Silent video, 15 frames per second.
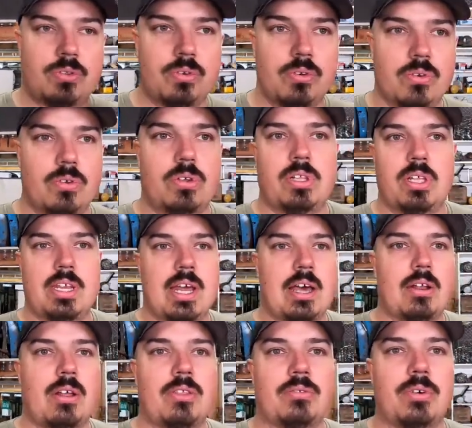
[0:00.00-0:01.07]
through, clean
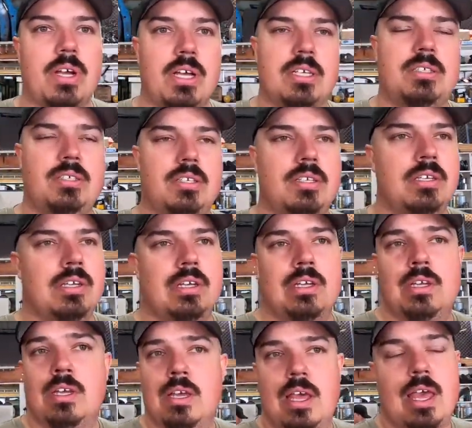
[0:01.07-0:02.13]
out all the rust,
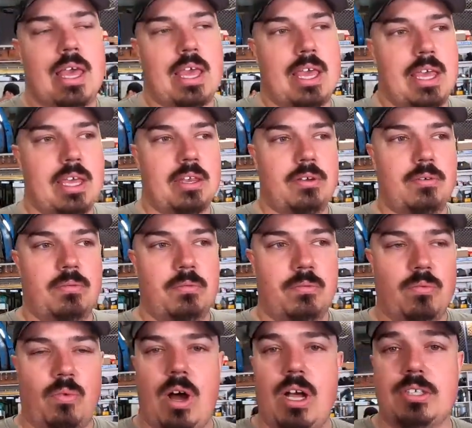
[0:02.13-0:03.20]
and
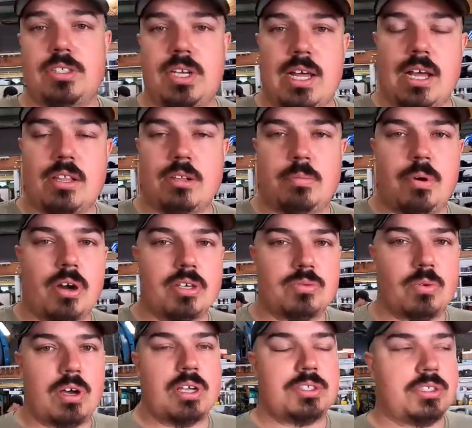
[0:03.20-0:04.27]
wash it out in the
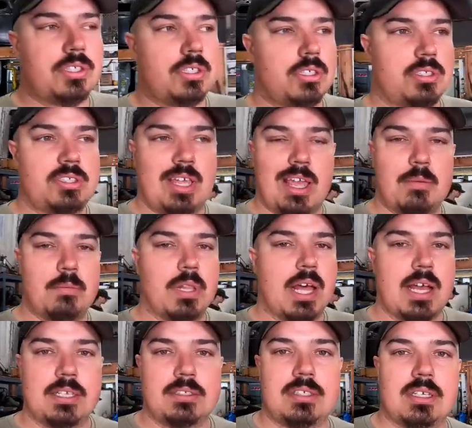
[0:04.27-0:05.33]
parts washer,
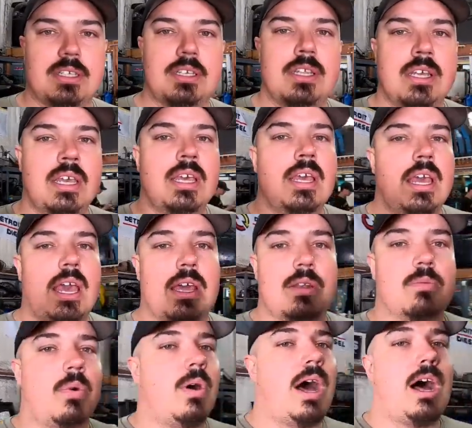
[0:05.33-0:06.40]
sandblast it,
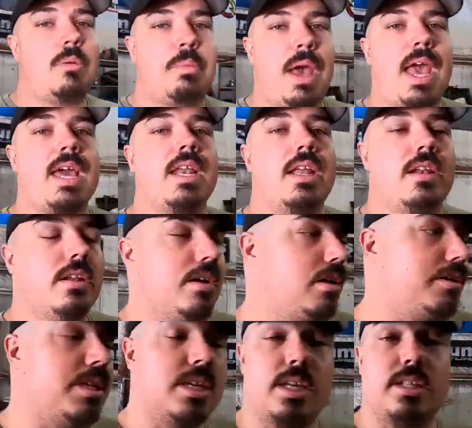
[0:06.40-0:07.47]
and I'll paint it
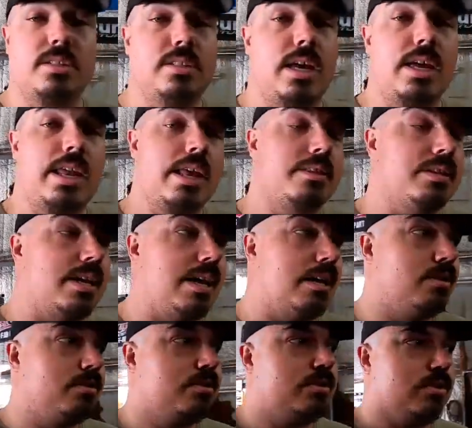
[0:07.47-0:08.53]
on the inside and the
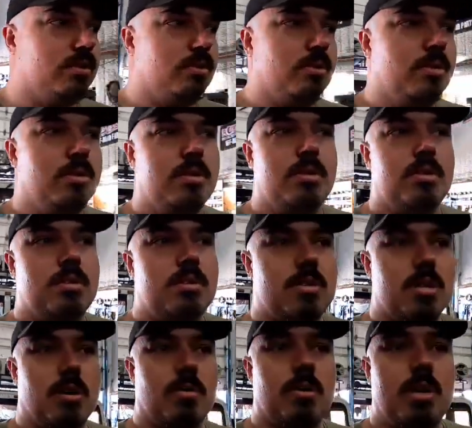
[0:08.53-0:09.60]
out. So,
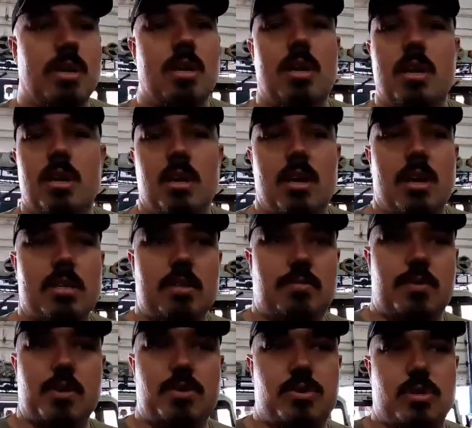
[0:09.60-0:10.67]
you know, in the
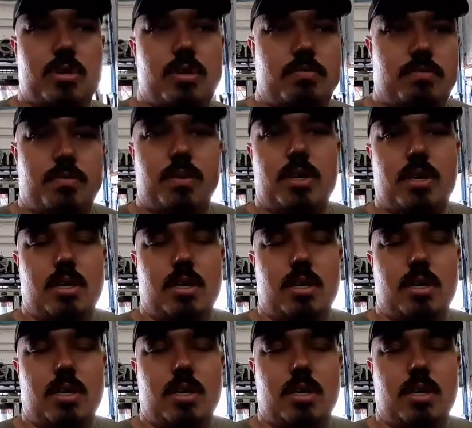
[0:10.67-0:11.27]
future, if